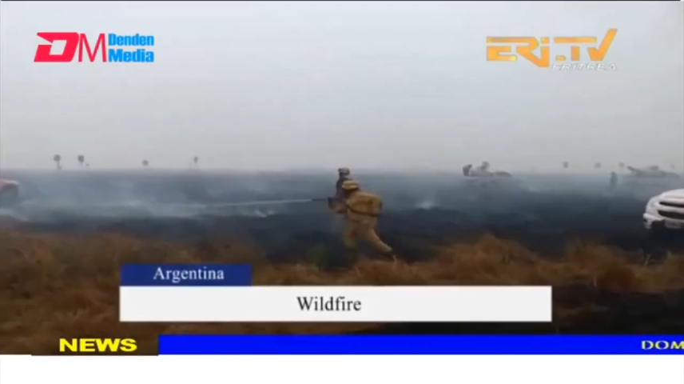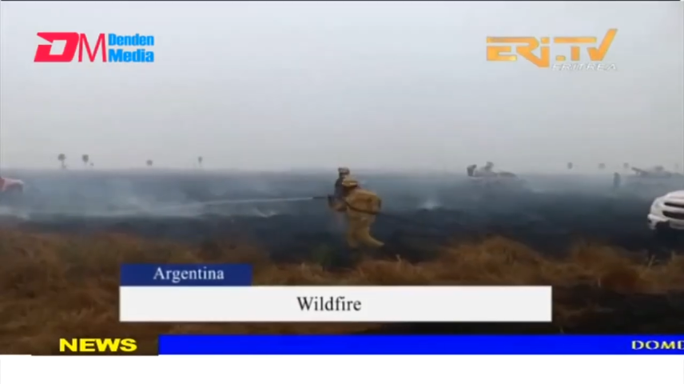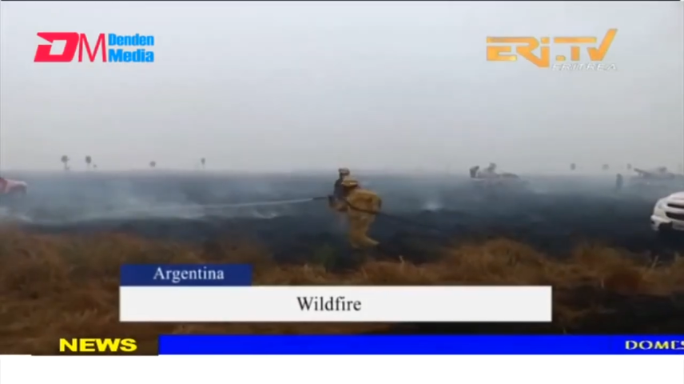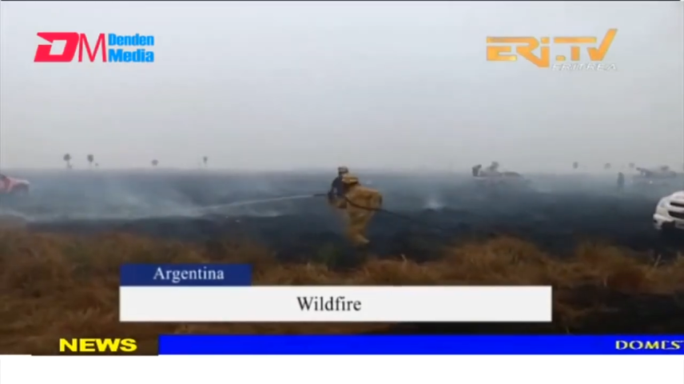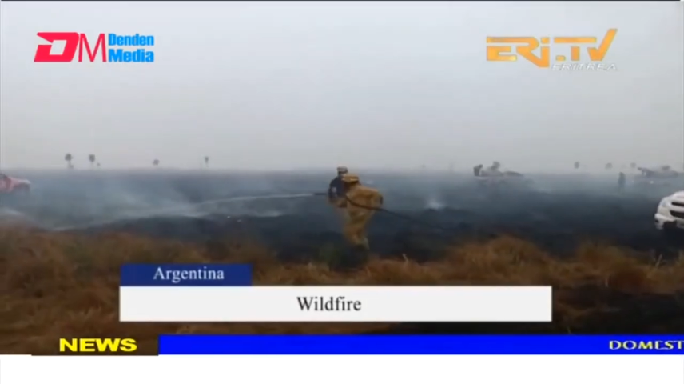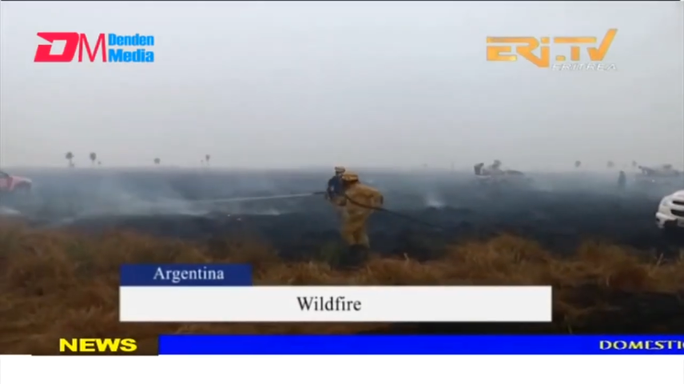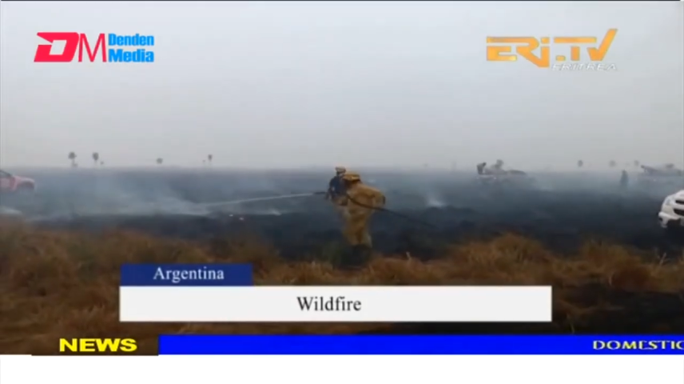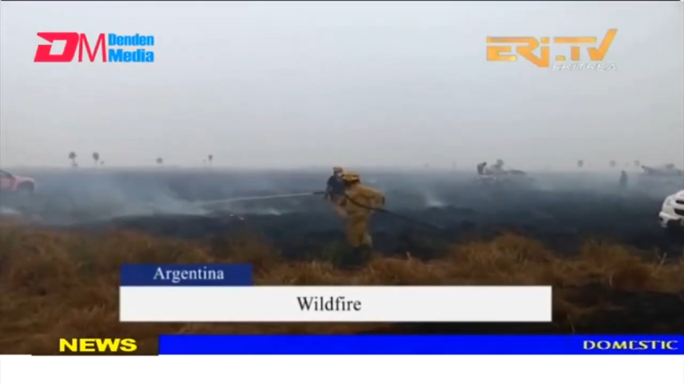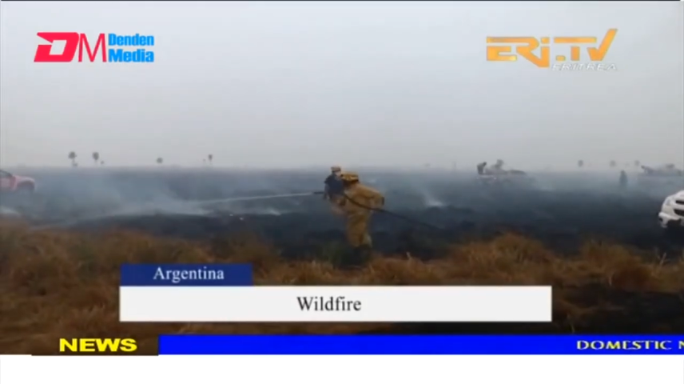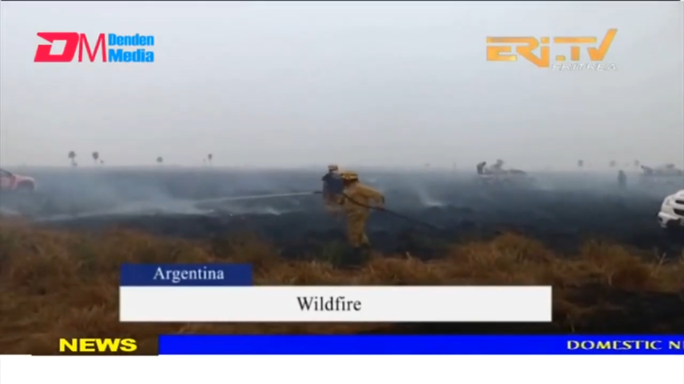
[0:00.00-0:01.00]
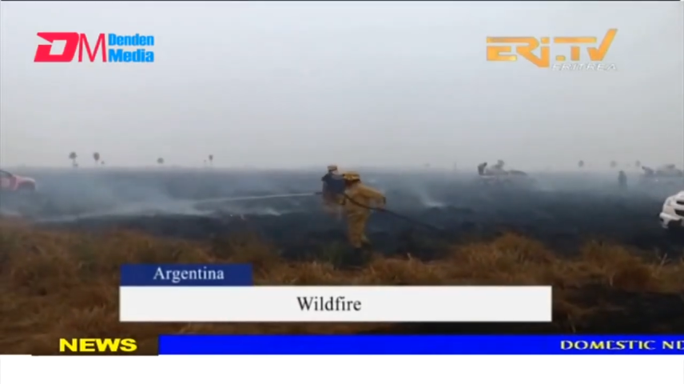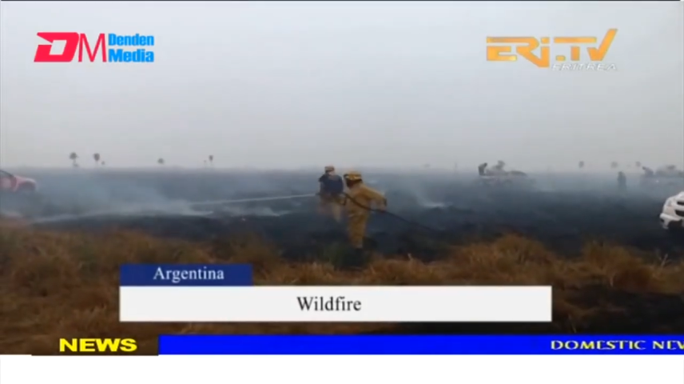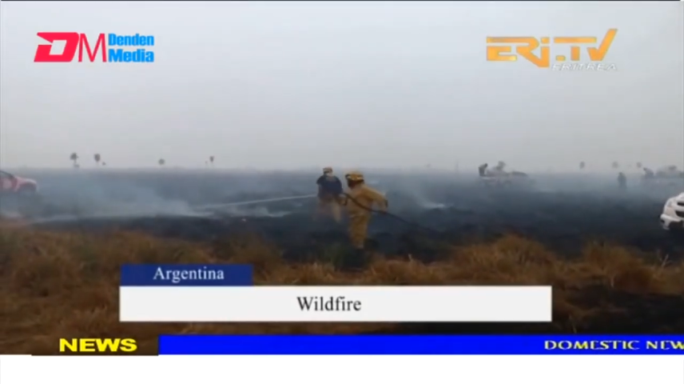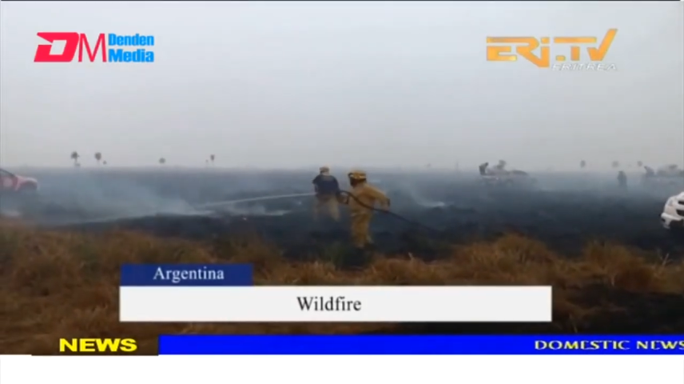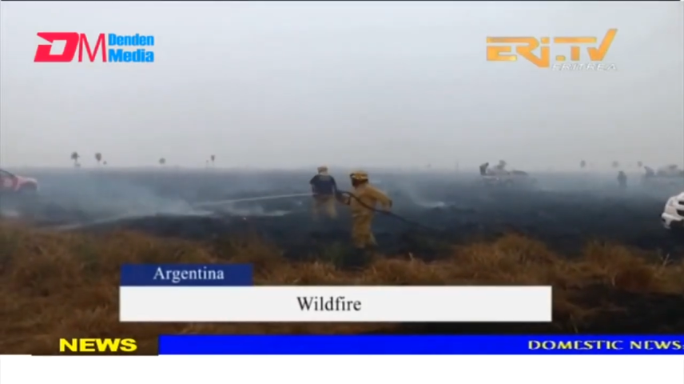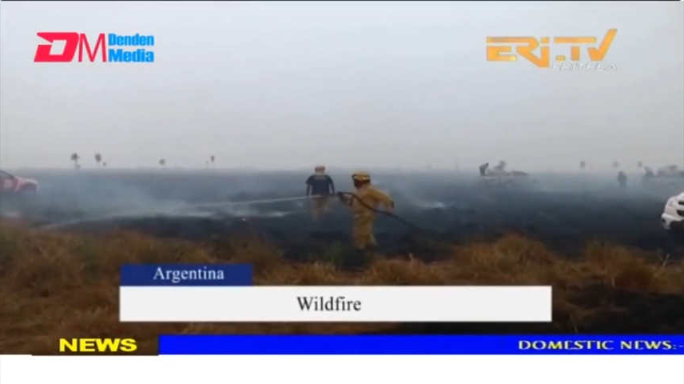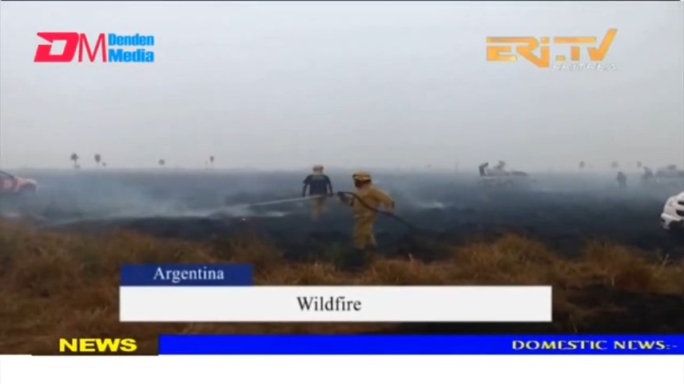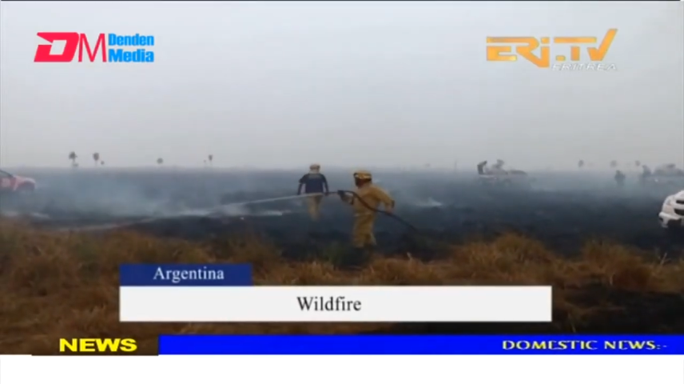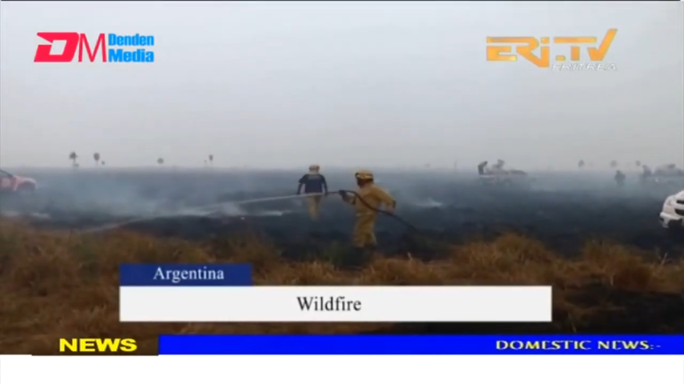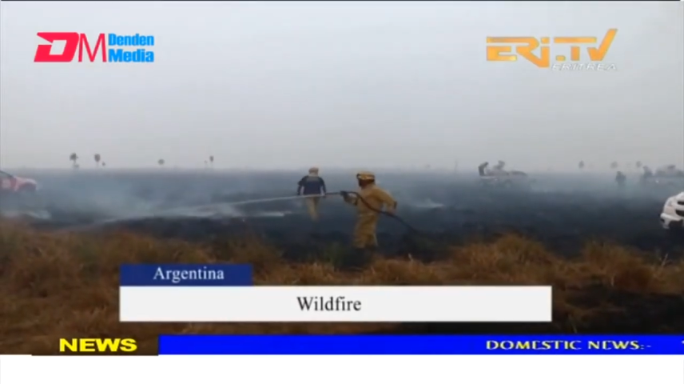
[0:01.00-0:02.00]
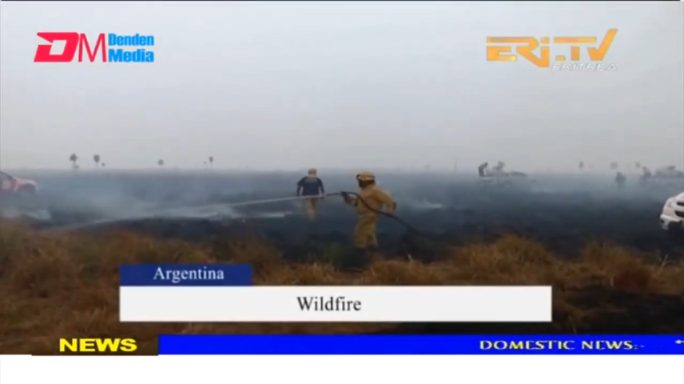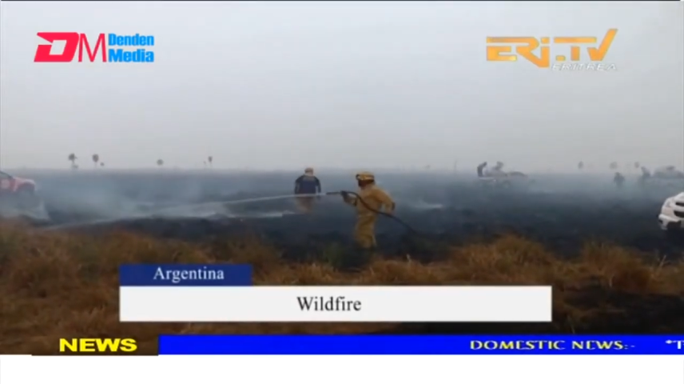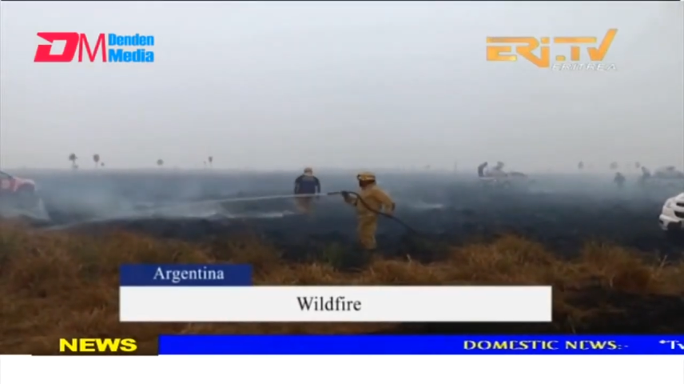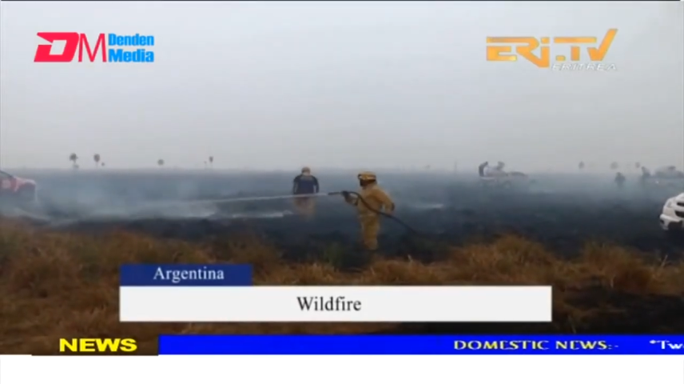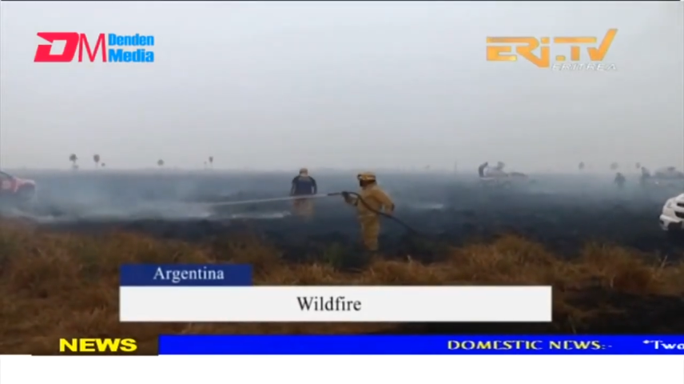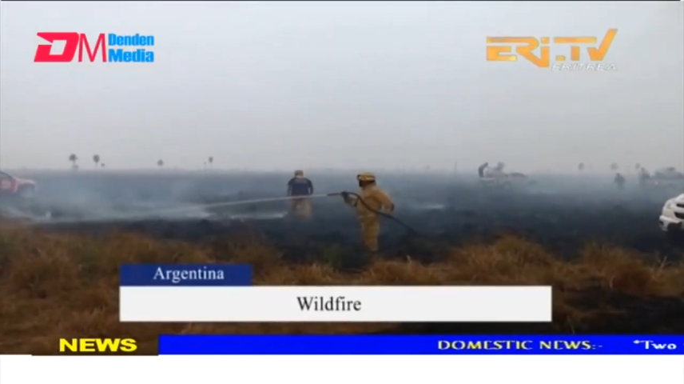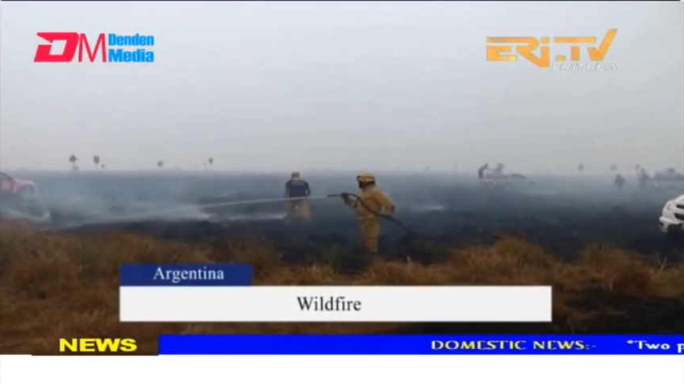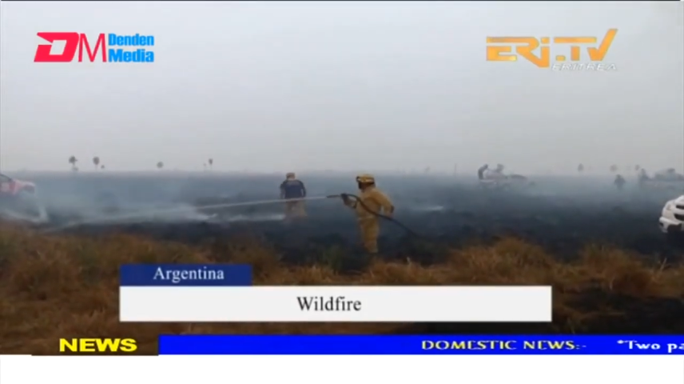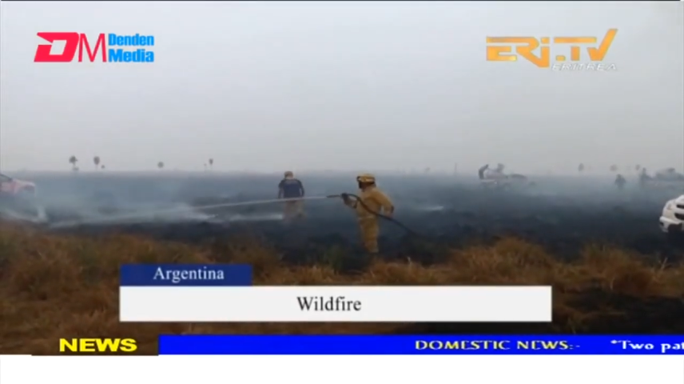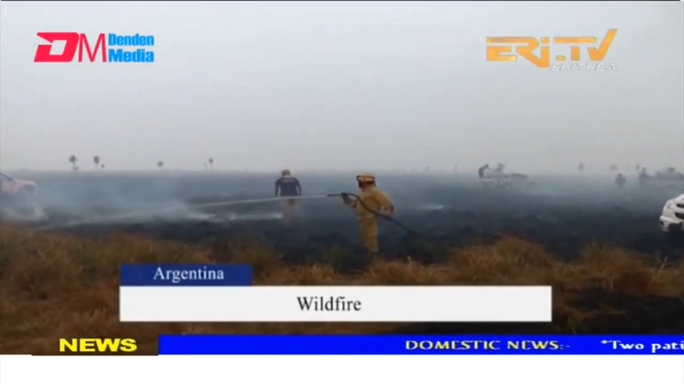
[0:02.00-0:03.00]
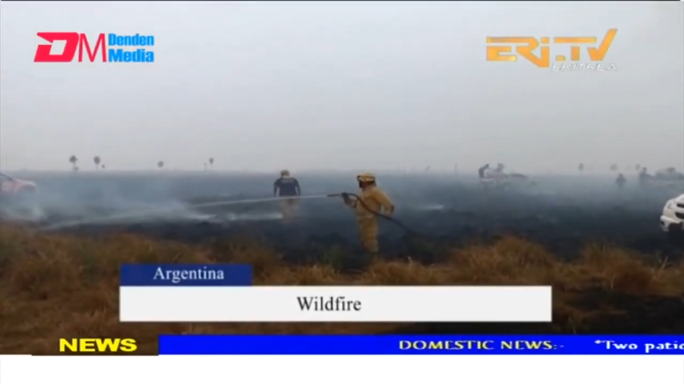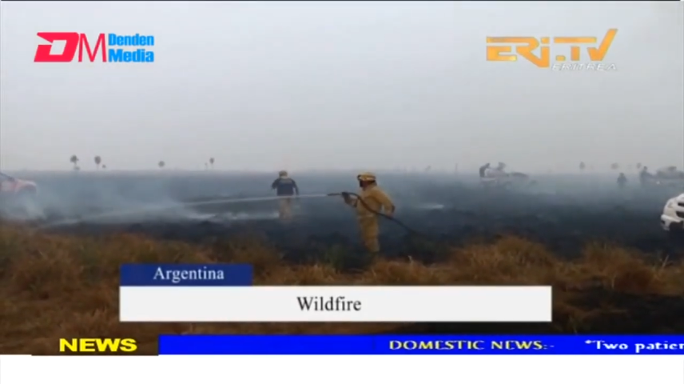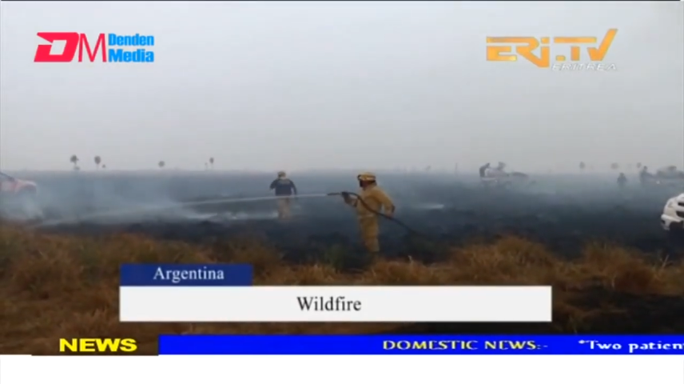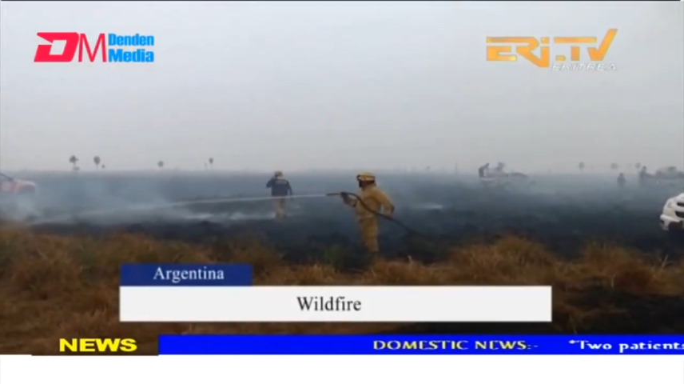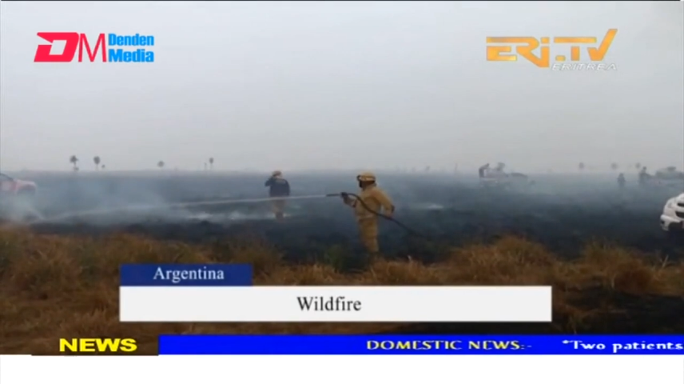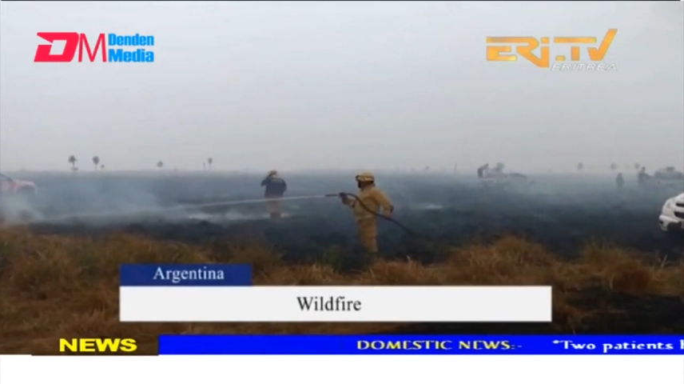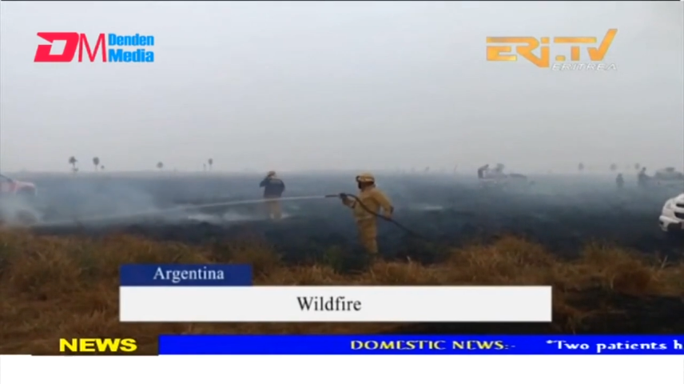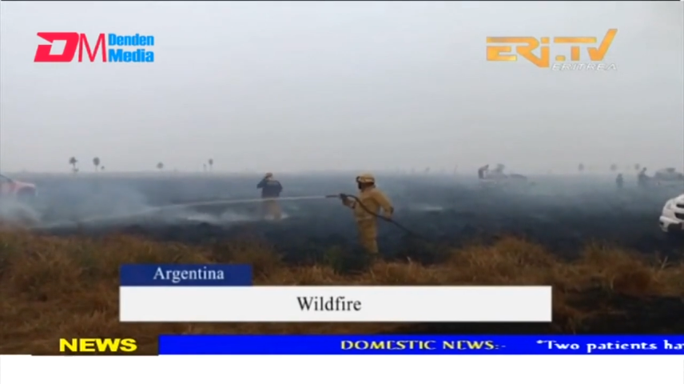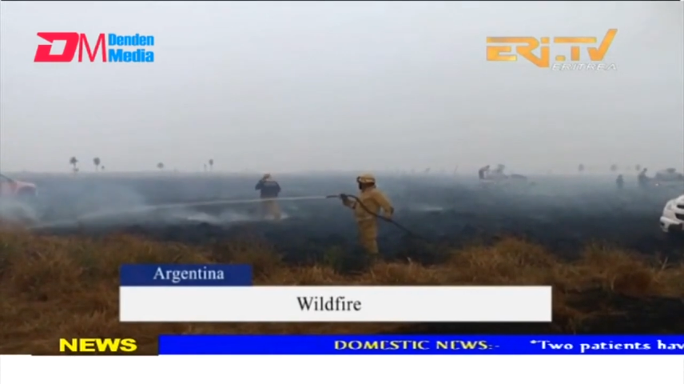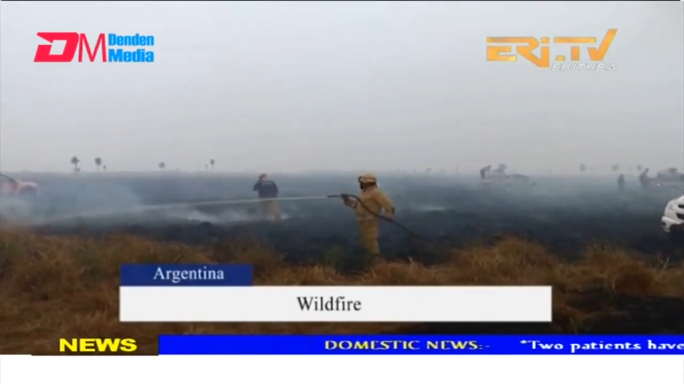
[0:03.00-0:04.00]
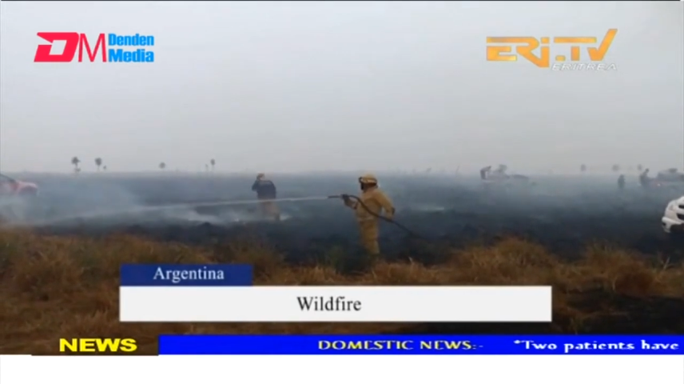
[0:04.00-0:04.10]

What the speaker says: (no speaker visible)